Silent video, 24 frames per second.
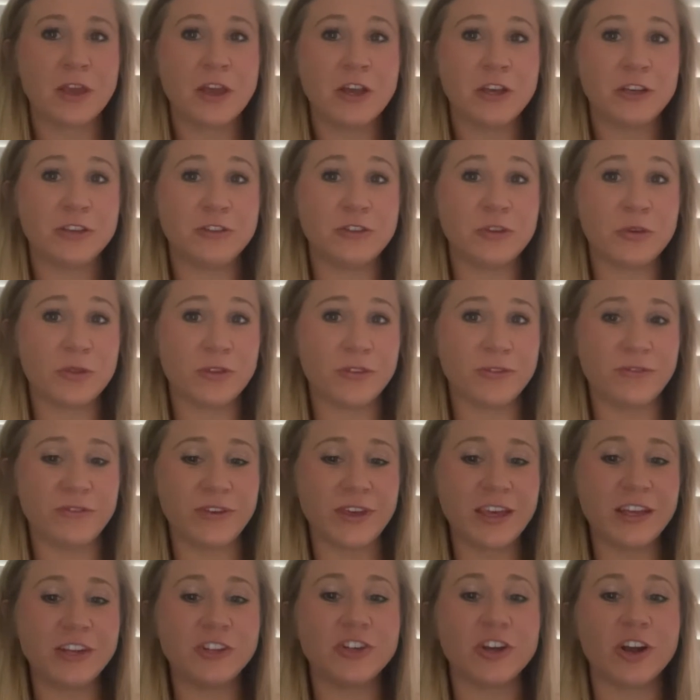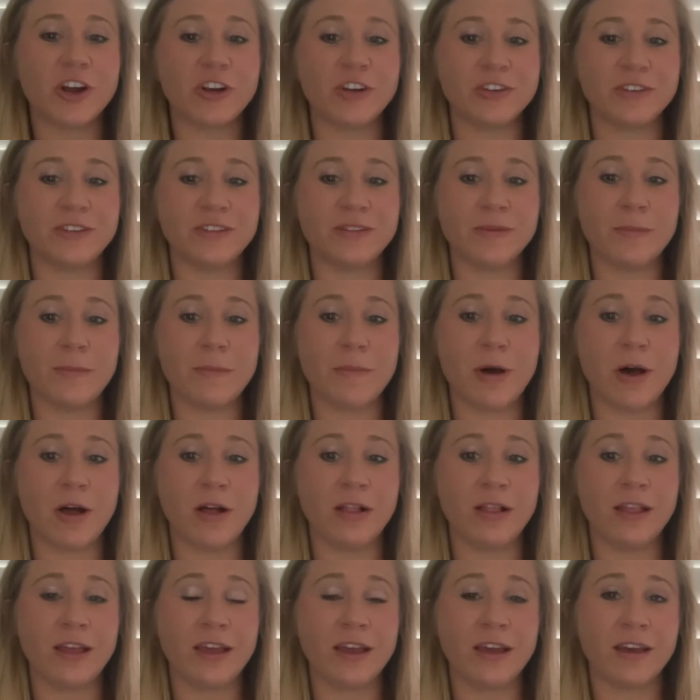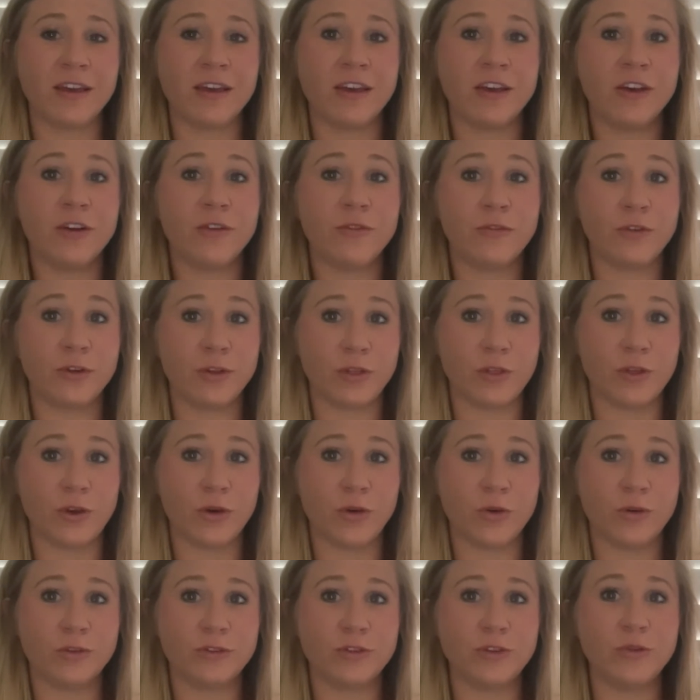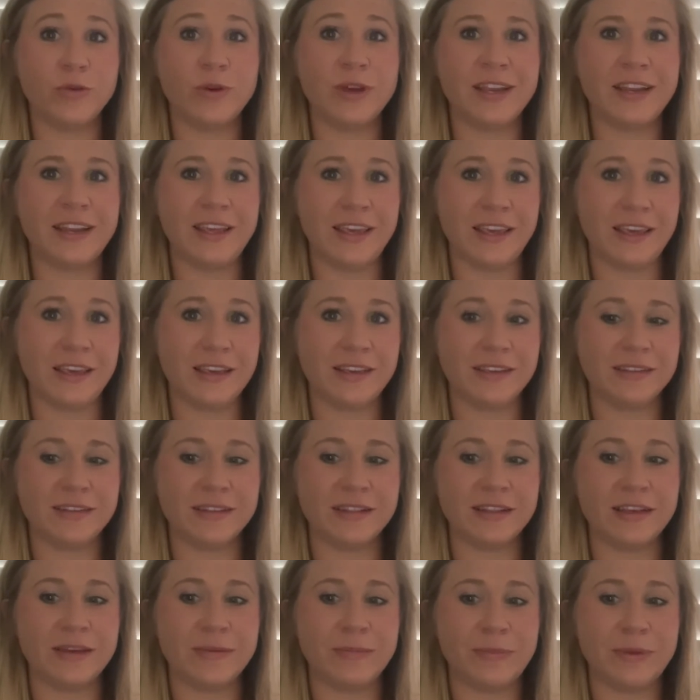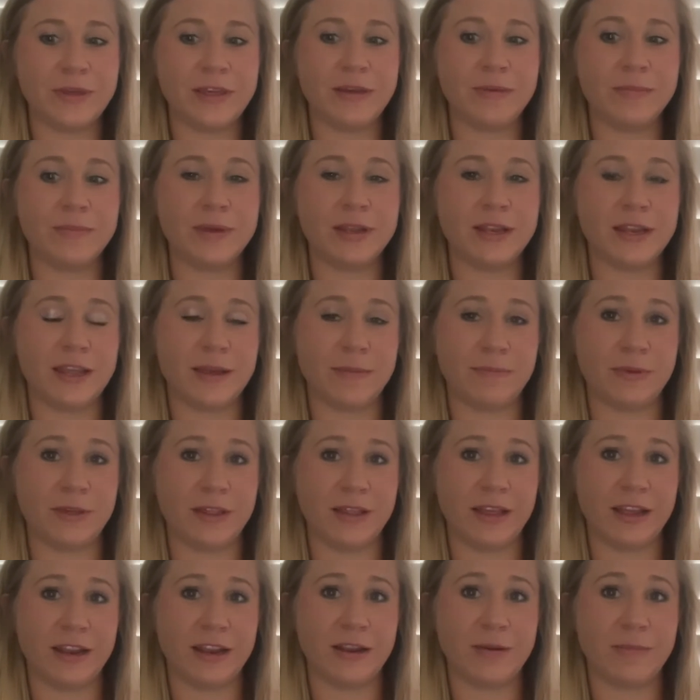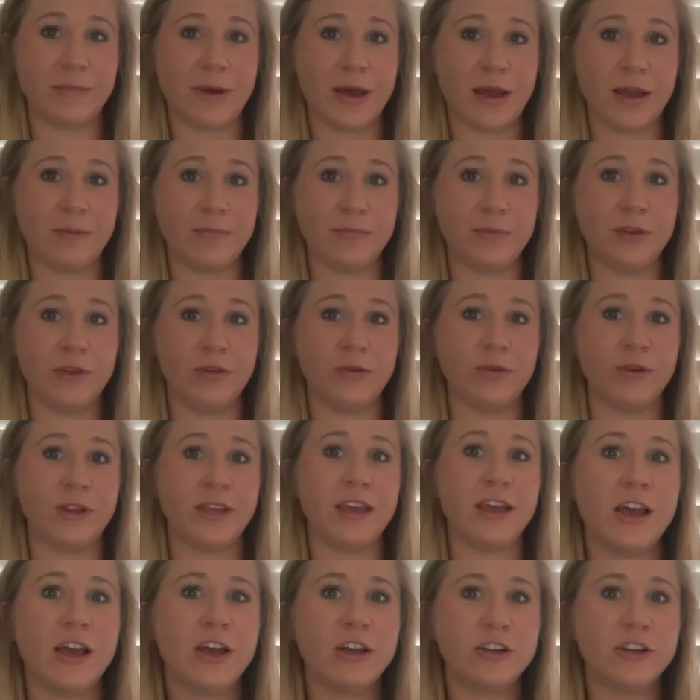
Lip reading: So the fish are symbolic for those who can easily be manipulated by beauty.